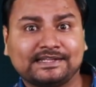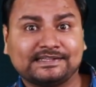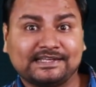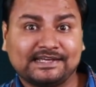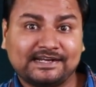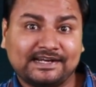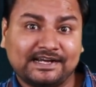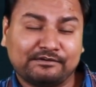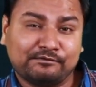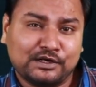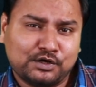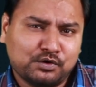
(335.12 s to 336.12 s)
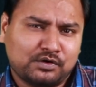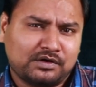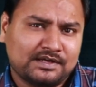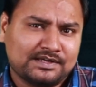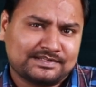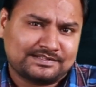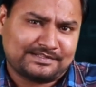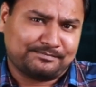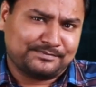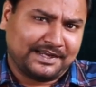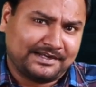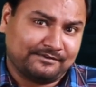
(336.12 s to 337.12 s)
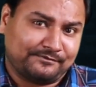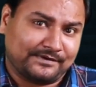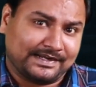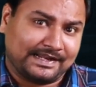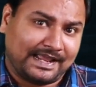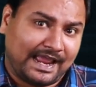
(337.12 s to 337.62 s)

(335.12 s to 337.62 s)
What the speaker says: There it will look something different.